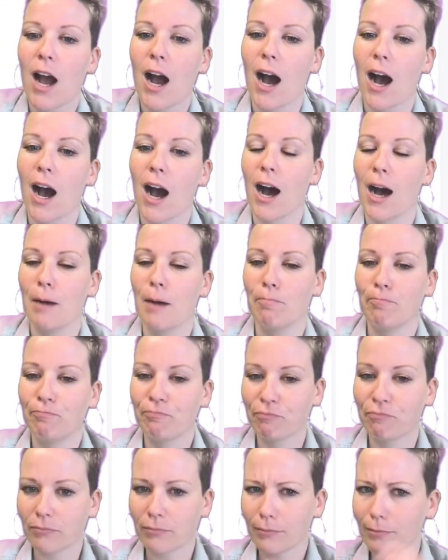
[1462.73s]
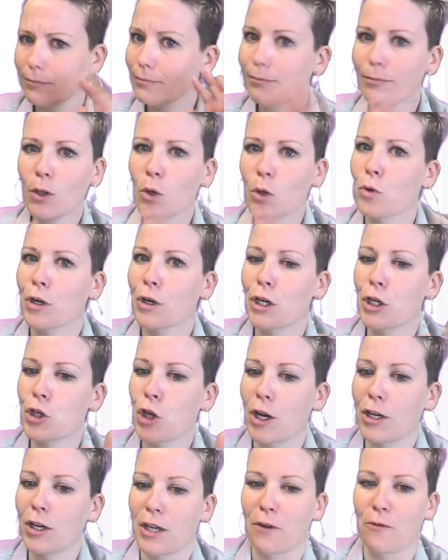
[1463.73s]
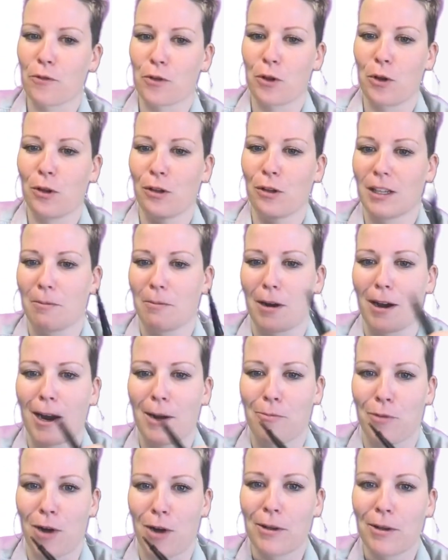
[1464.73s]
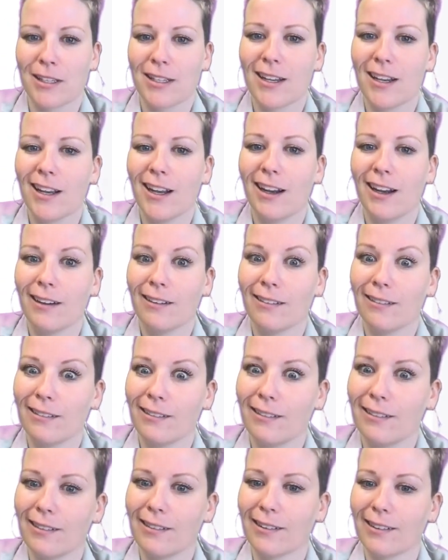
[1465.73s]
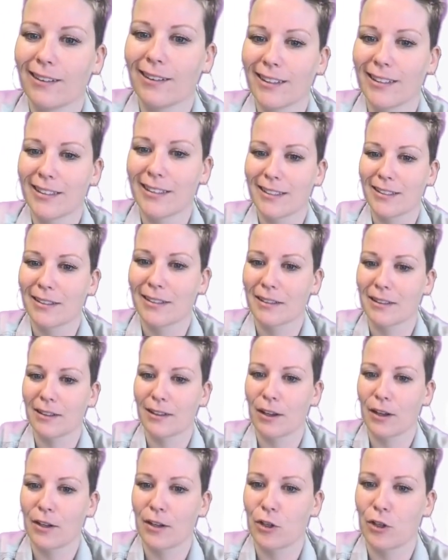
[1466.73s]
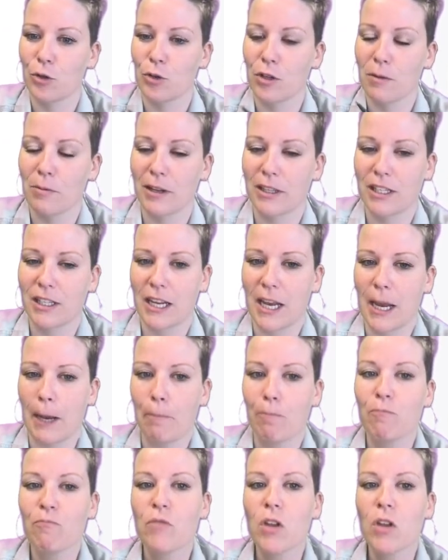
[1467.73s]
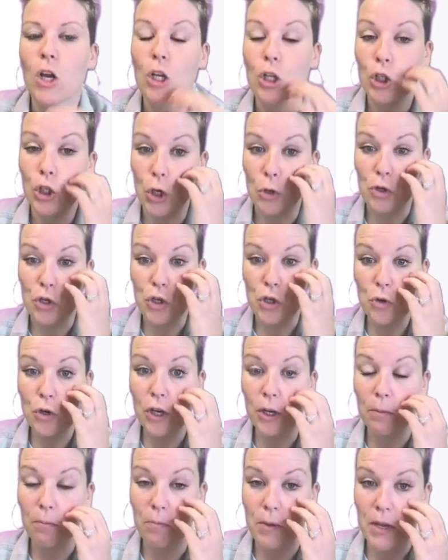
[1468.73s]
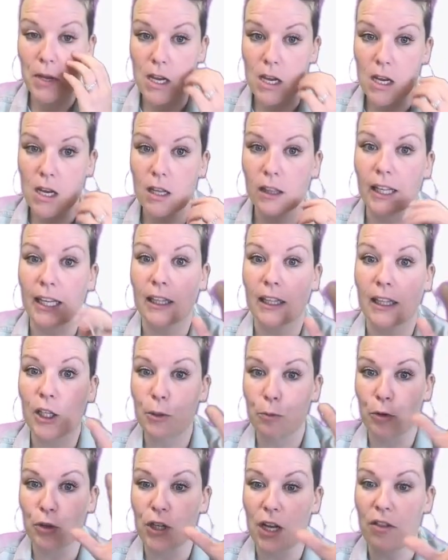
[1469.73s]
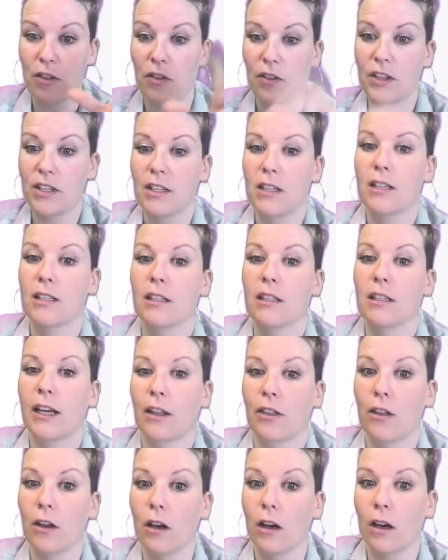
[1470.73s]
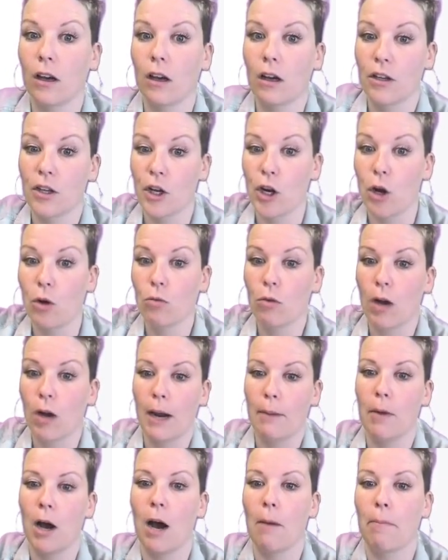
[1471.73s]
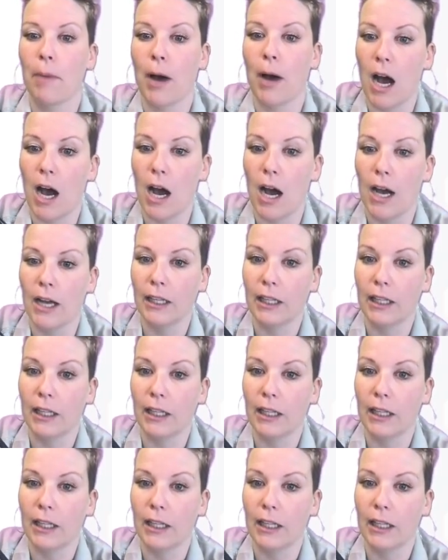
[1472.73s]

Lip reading: We're going to shut it down for the whole summer, I promise. Whew, it's doing the best it can. So you could be like, let's pretend that this is like I'm up on